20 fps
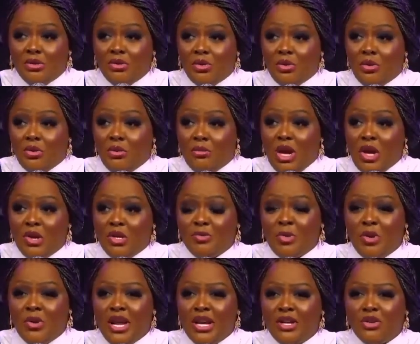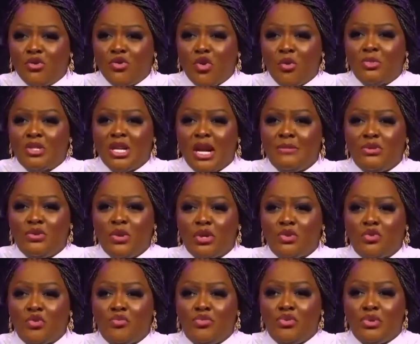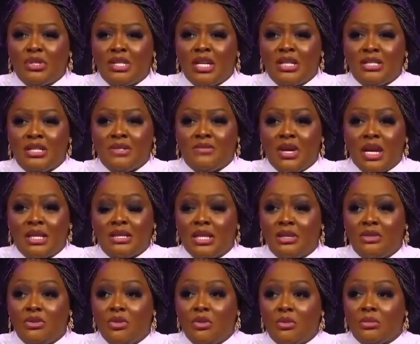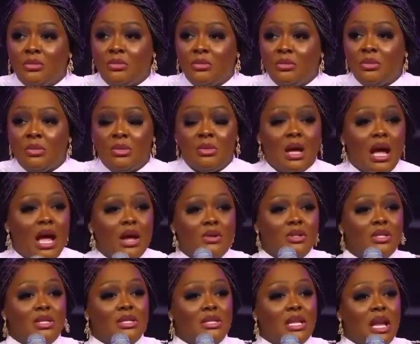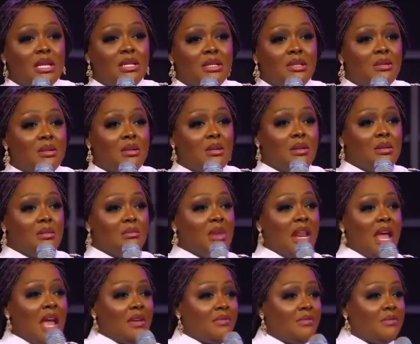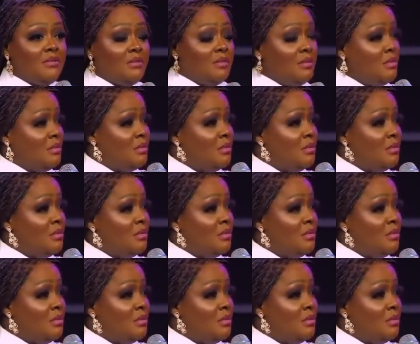So my husband was like, sometimes you are too protective. I said, no, I understand life.